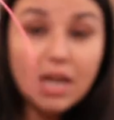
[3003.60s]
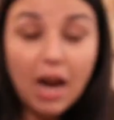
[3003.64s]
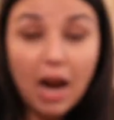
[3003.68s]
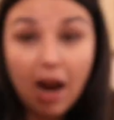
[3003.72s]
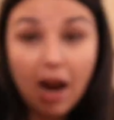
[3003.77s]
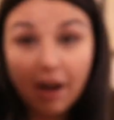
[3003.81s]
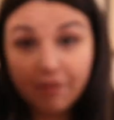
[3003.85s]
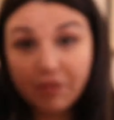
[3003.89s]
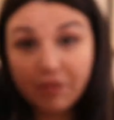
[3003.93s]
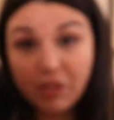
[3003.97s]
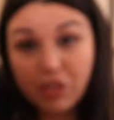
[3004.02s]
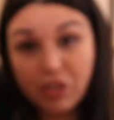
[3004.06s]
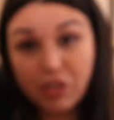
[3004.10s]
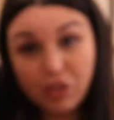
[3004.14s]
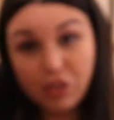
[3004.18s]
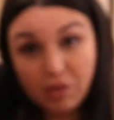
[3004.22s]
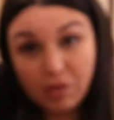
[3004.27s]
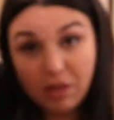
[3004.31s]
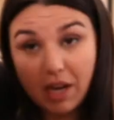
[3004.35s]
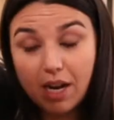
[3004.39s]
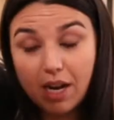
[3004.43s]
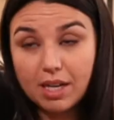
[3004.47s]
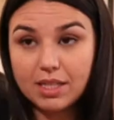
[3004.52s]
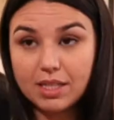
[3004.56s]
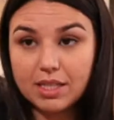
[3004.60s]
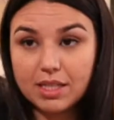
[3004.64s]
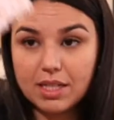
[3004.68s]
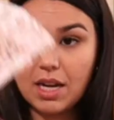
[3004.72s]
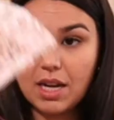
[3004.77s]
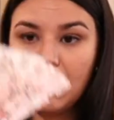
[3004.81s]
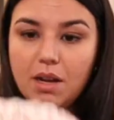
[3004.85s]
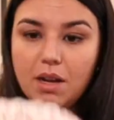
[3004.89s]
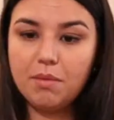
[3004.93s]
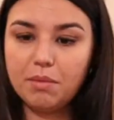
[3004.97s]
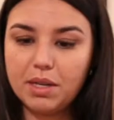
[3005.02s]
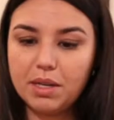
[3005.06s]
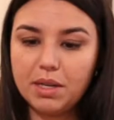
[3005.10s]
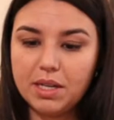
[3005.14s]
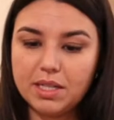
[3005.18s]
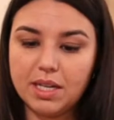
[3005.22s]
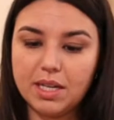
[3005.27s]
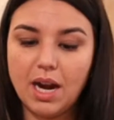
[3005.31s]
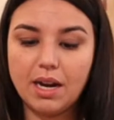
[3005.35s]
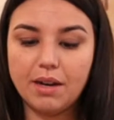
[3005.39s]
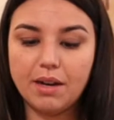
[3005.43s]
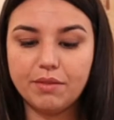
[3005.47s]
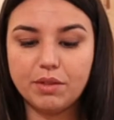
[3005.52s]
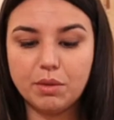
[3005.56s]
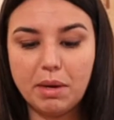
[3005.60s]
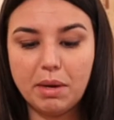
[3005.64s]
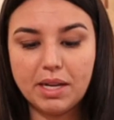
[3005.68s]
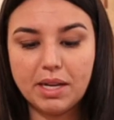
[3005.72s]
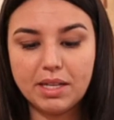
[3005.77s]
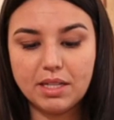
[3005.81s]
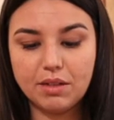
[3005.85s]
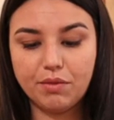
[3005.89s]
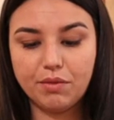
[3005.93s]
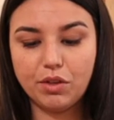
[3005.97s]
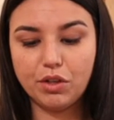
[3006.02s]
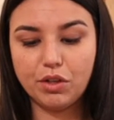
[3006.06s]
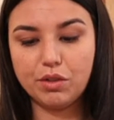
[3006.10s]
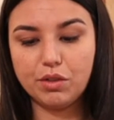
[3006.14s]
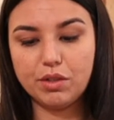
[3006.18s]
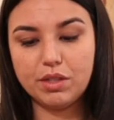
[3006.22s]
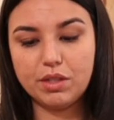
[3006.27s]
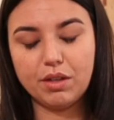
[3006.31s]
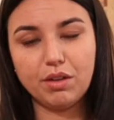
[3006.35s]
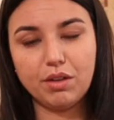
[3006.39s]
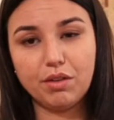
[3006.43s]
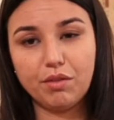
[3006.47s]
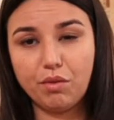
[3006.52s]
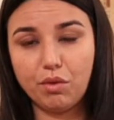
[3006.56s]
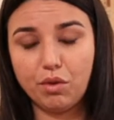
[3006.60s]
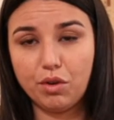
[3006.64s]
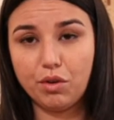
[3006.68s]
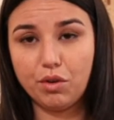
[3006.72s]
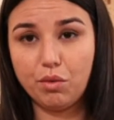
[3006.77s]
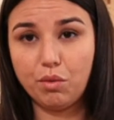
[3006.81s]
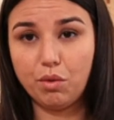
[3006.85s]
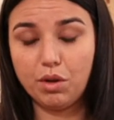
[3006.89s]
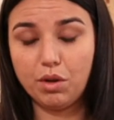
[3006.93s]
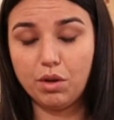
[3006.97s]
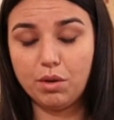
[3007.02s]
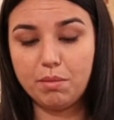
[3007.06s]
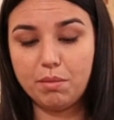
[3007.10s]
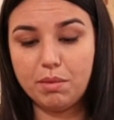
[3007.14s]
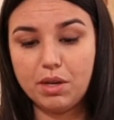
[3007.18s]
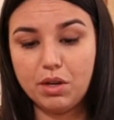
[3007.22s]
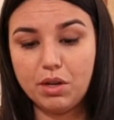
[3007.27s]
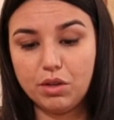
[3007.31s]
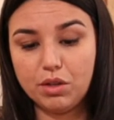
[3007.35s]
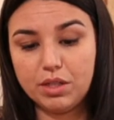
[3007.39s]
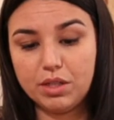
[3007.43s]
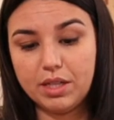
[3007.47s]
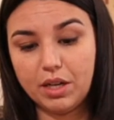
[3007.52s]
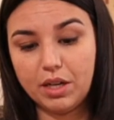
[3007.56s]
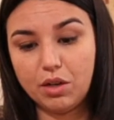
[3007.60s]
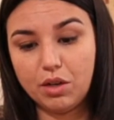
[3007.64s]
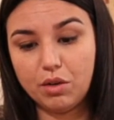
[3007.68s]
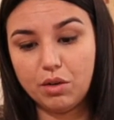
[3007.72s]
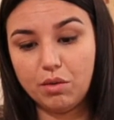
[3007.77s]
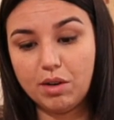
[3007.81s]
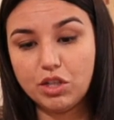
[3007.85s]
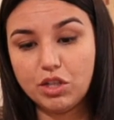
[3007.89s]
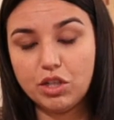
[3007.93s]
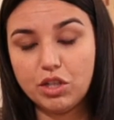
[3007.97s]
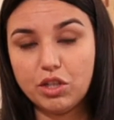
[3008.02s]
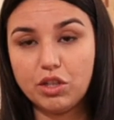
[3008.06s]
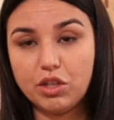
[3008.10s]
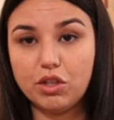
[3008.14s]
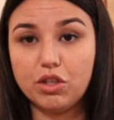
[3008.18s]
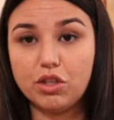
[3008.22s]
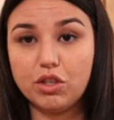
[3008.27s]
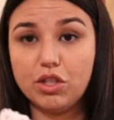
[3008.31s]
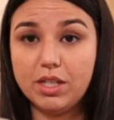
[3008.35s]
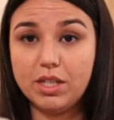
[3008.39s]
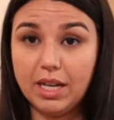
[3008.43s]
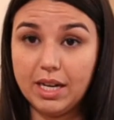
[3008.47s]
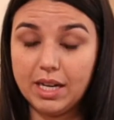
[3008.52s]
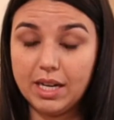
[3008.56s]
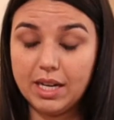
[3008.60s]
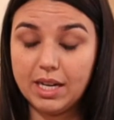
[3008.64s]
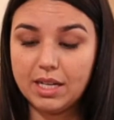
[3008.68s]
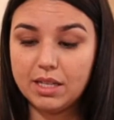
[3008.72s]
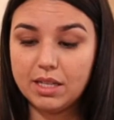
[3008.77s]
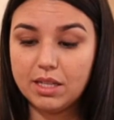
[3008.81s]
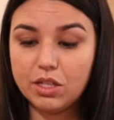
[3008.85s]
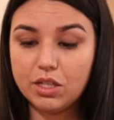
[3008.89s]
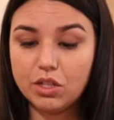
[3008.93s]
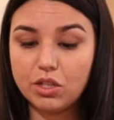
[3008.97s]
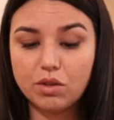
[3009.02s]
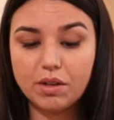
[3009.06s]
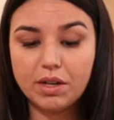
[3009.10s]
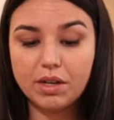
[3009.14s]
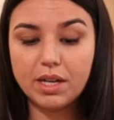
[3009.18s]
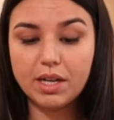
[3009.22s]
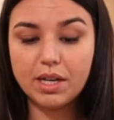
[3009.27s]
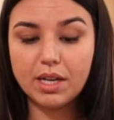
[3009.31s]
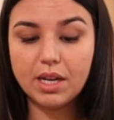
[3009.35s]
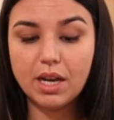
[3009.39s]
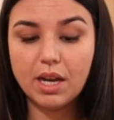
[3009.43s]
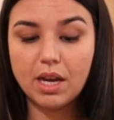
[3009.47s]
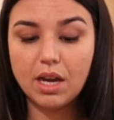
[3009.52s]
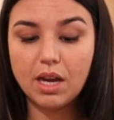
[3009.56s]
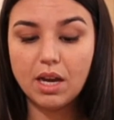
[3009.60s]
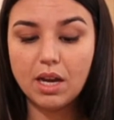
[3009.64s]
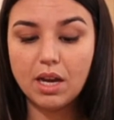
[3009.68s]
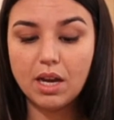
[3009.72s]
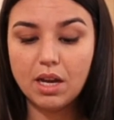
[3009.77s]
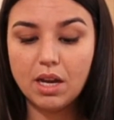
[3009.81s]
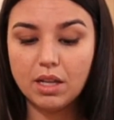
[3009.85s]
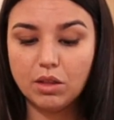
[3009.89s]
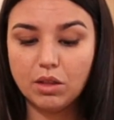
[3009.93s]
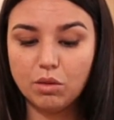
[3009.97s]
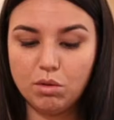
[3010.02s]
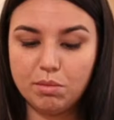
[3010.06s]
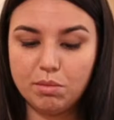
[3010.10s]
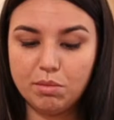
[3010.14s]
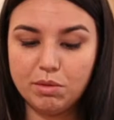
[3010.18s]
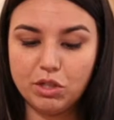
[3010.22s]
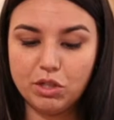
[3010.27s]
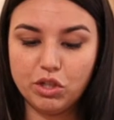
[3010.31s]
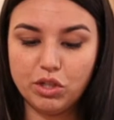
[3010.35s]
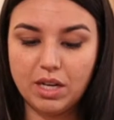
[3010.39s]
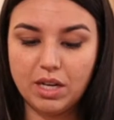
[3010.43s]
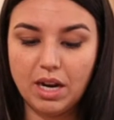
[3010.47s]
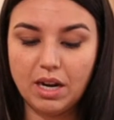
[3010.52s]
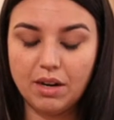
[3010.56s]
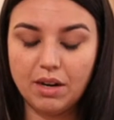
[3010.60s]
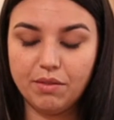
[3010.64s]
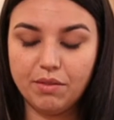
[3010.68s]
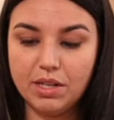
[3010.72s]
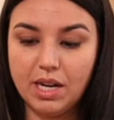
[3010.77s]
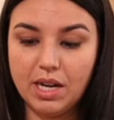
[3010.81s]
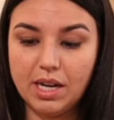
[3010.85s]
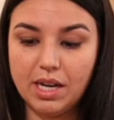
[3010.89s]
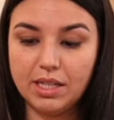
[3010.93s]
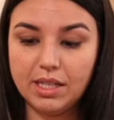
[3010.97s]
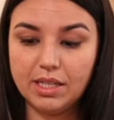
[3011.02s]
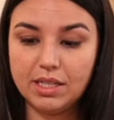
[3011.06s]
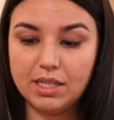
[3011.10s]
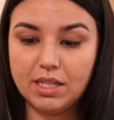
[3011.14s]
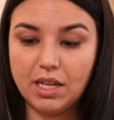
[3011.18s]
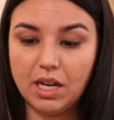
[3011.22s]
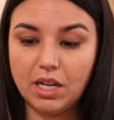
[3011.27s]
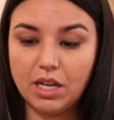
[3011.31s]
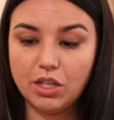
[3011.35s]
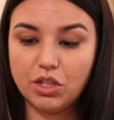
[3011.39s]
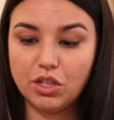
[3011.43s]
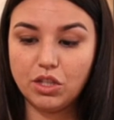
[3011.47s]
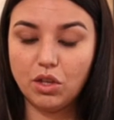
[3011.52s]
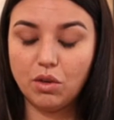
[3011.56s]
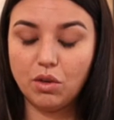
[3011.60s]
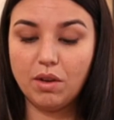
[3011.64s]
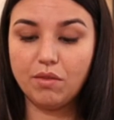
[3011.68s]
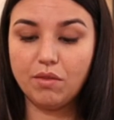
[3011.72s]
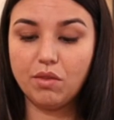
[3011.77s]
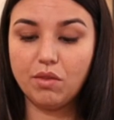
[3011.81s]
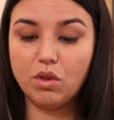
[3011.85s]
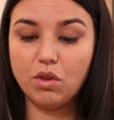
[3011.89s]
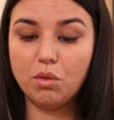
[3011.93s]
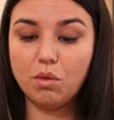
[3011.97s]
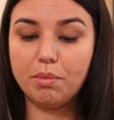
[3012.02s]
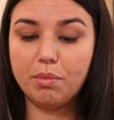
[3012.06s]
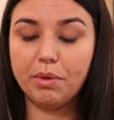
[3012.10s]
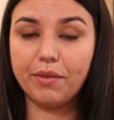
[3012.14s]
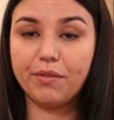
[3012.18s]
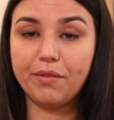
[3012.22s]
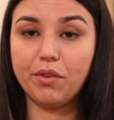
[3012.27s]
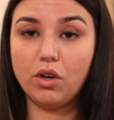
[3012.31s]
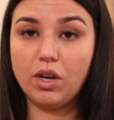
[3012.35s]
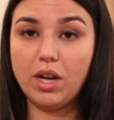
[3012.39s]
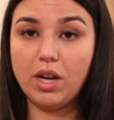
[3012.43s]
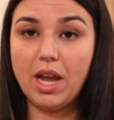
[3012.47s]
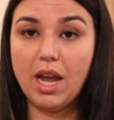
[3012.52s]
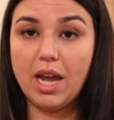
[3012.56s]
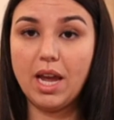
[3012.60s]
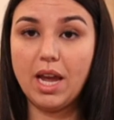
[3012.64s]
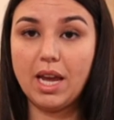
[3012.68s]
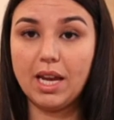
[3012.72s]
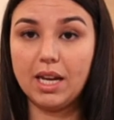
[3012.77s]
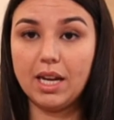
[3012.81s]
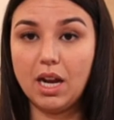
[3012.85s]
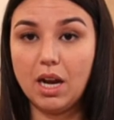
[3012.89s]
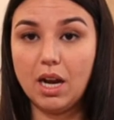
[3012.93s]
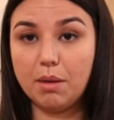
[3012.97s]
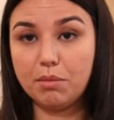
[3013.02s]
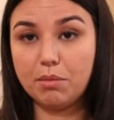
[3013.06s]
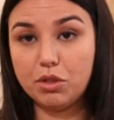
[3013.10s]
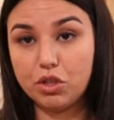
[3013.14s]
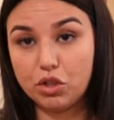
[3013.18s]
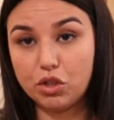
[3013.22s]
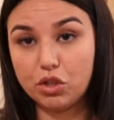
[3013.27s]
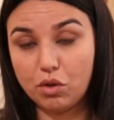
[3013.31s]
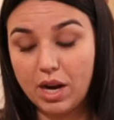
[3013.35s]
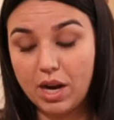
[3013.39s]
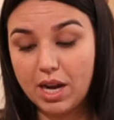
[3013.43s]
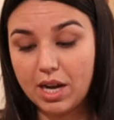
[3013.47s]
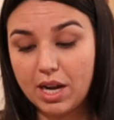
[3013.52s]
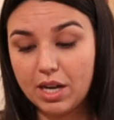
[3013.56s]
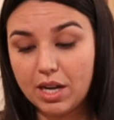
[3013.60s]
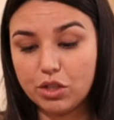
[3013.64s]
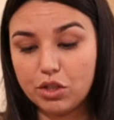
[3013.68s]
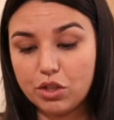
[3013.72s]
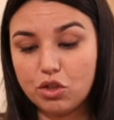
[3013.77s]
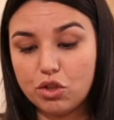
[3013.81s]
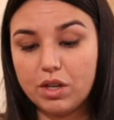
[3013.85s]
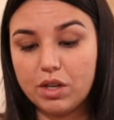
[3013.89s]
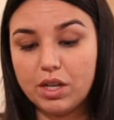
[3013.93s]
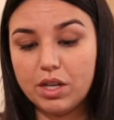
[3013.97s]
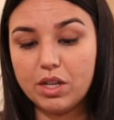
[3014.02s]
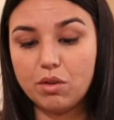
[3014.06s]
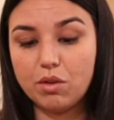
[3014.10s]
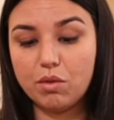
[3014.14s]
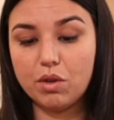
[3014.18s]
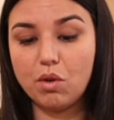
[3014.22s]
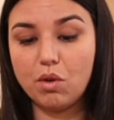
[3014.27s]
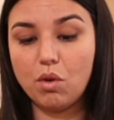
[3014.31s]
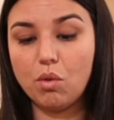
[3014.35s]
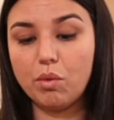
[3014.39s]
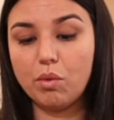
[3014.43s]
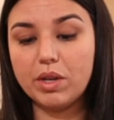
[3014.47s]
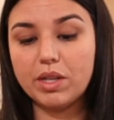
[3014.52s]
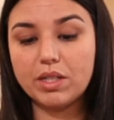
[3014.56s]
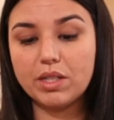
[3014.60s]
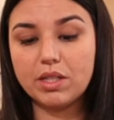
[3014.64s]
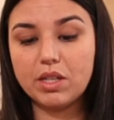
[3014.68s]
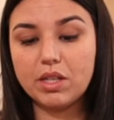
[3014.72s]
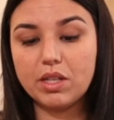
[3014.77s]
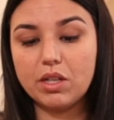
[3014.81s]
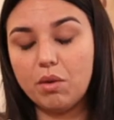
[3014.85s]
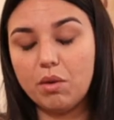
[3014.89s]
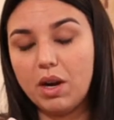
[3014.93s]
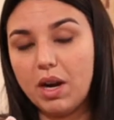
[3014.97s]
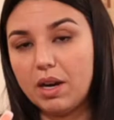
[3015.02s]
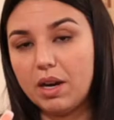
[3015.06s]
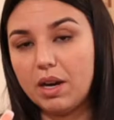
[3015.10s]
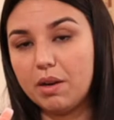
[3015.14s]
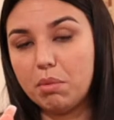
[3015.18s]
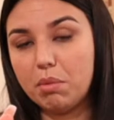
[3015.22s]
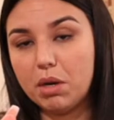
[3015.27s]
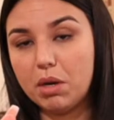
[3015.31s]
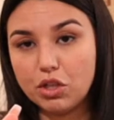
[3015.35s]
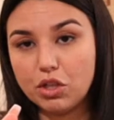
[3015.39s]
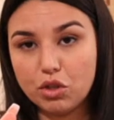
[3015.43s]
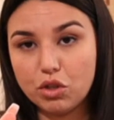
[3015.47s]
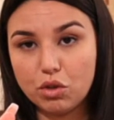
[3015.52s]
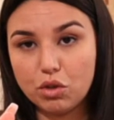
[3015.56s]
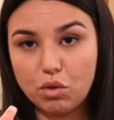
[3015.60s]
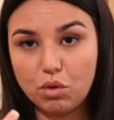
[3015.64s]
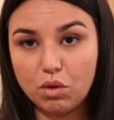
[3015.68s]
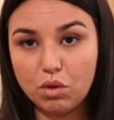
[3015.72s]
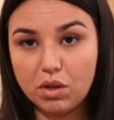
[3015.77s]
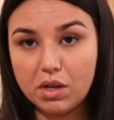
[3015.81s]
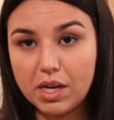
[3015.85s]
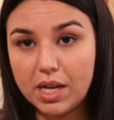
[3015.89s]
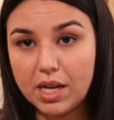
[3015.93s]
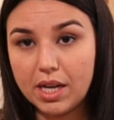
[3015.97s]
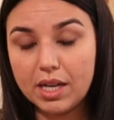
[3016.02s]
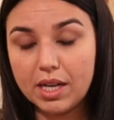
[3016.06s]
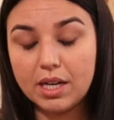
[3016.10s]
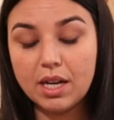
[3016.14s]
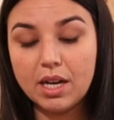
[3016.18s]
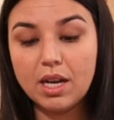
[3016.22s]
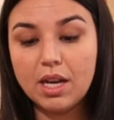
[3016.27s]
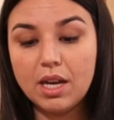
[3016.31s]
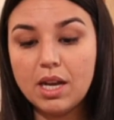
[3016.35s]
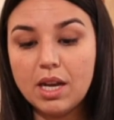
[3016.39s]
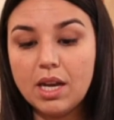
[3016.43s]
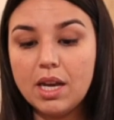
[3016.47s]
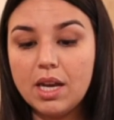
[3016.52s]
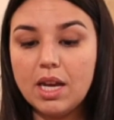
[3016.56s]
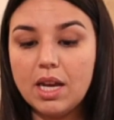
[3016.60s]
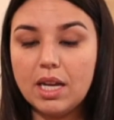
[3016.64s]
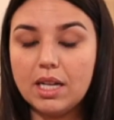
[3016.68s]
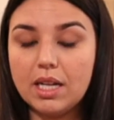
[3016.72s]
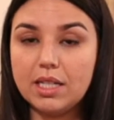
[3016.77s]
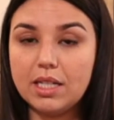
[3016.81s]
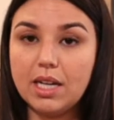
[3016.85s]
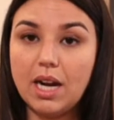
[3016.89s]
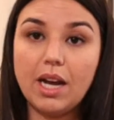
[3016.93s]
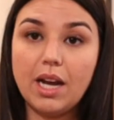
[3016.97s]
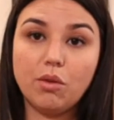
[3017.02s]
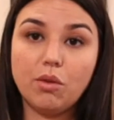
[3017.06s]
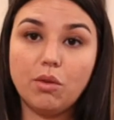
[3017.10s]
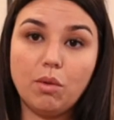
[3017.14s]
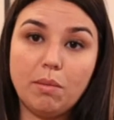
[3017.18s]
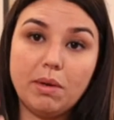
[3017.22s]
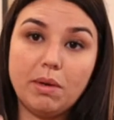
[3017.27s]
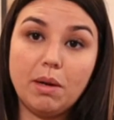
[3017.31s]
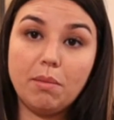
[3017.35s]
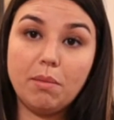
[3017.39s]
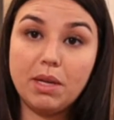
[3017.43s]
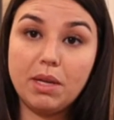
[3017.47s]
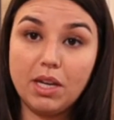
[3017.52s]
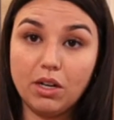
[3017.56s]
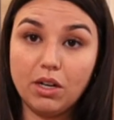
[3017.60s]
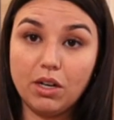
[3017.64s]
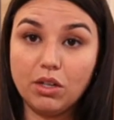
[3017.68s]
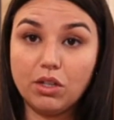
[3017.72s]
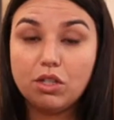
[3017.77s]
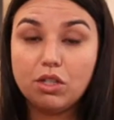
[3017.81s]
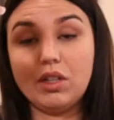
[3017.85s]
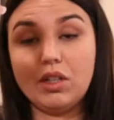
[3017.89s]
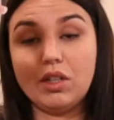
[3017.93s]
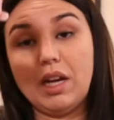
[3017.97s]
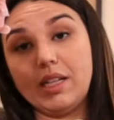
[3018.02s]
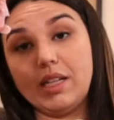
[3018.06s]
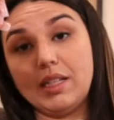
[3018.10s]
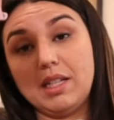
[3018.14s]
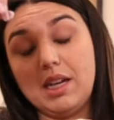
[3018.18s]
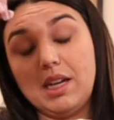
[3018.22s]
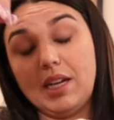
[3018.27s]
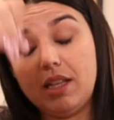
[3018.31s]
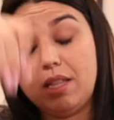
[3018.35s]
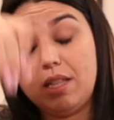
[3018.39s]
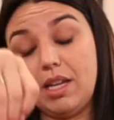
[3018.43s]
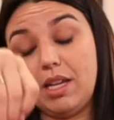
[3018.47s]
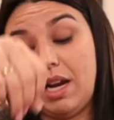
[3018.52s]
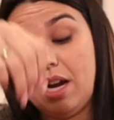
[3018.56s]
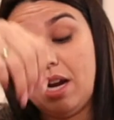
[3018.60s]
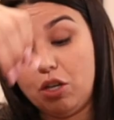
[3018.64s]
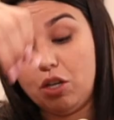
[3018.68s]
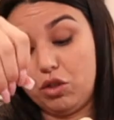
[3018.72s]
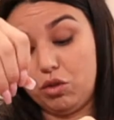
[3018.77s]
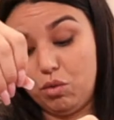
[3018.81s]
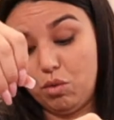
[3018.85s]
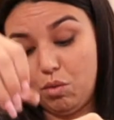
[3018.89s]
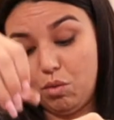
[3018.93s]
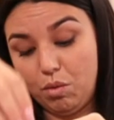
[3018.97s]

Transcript: to do that because it kind of depends if you're using it for an ornament or decoration or just setting it in the tree. The ribbon's just kind of a nice touch. So if you prefer to hang it up straight in your tree, you can always, you know, kind of punch a hole in it and tie the ribbon up here as like the actual